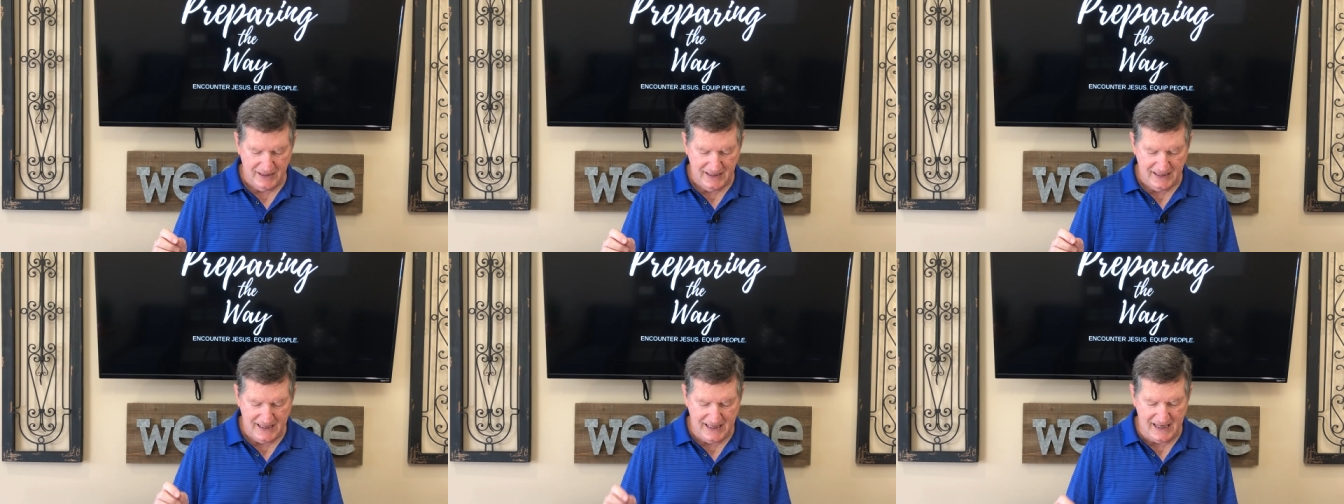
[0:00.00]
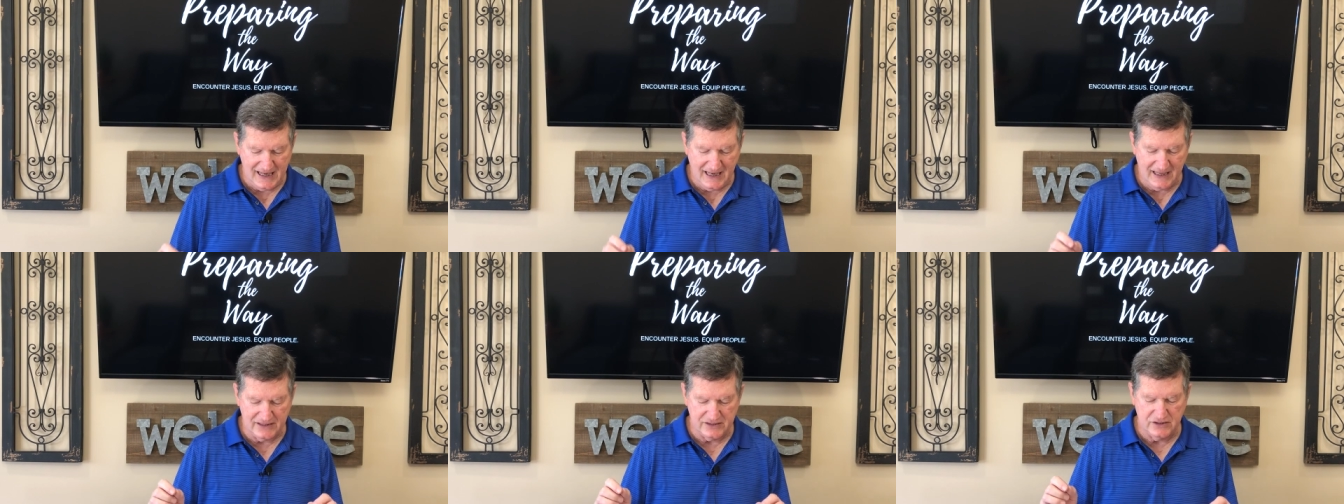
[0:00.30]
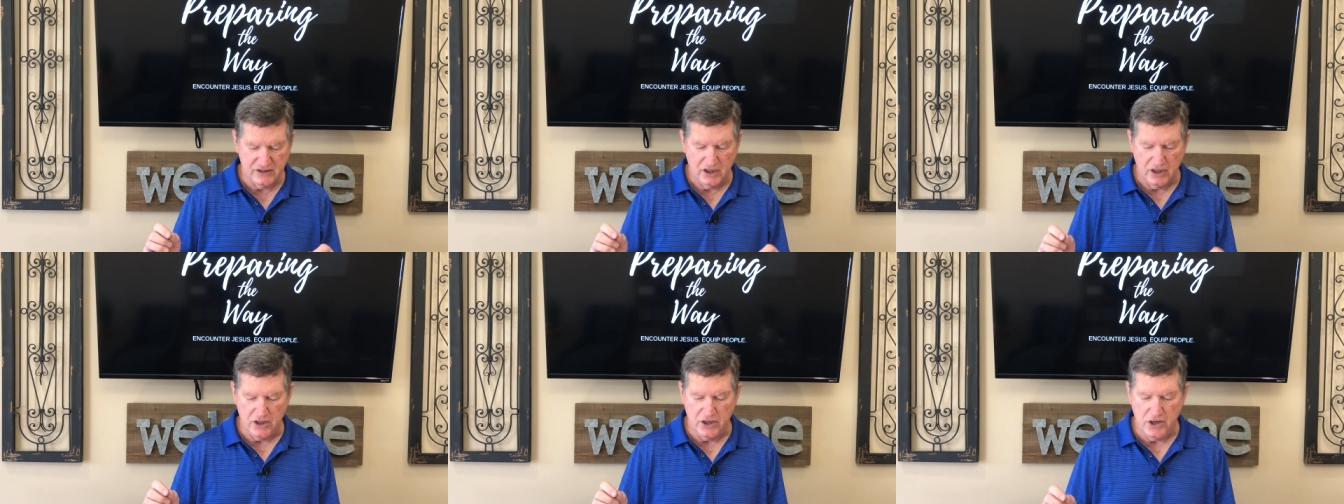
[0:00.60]
he
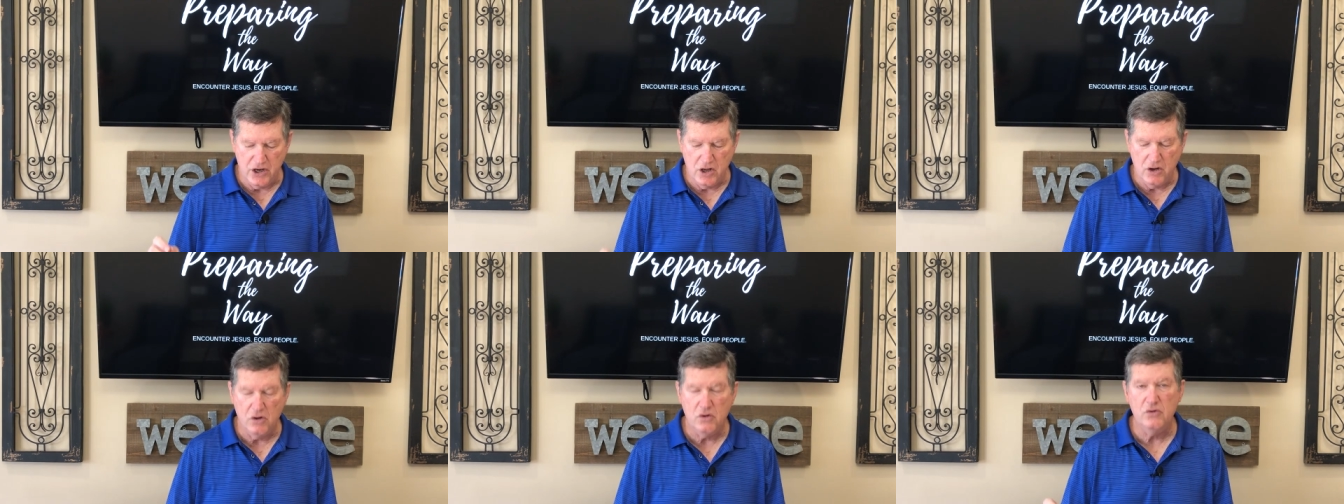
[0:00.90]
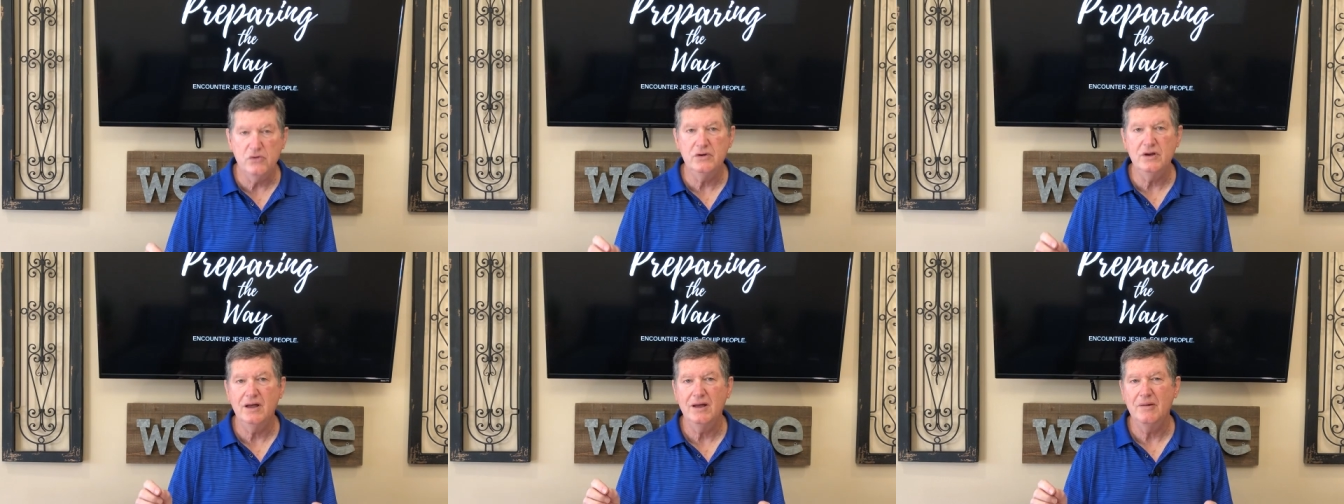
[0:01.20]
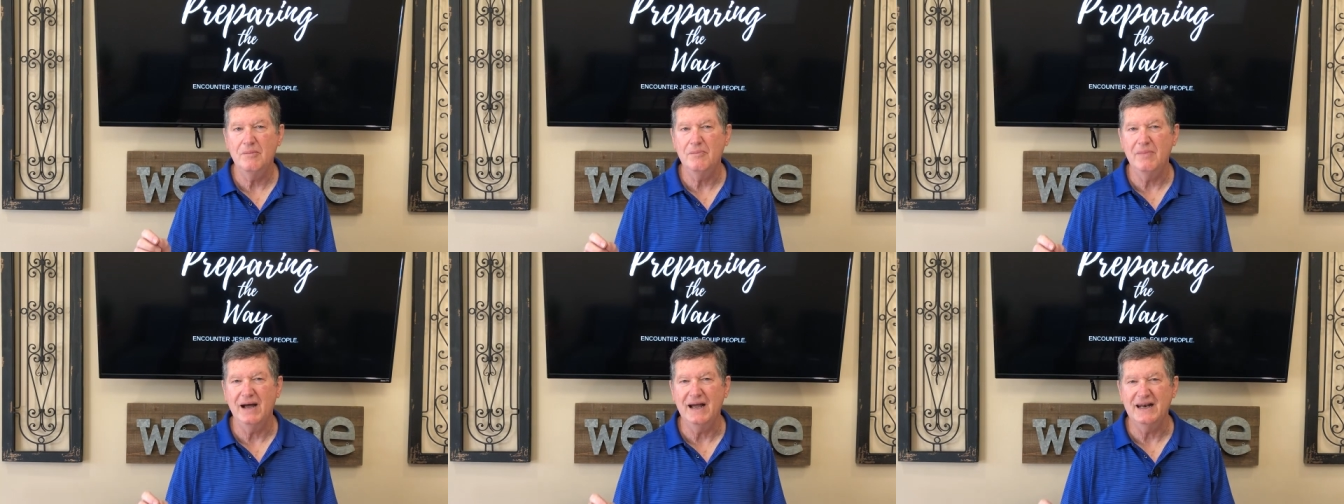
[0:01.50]
has known
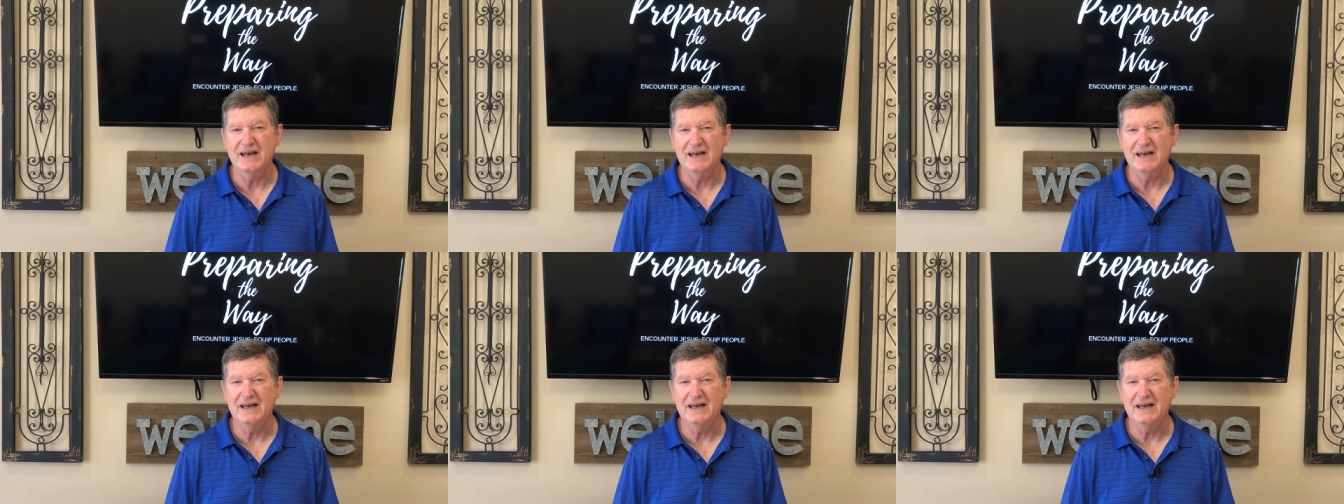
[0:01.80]
my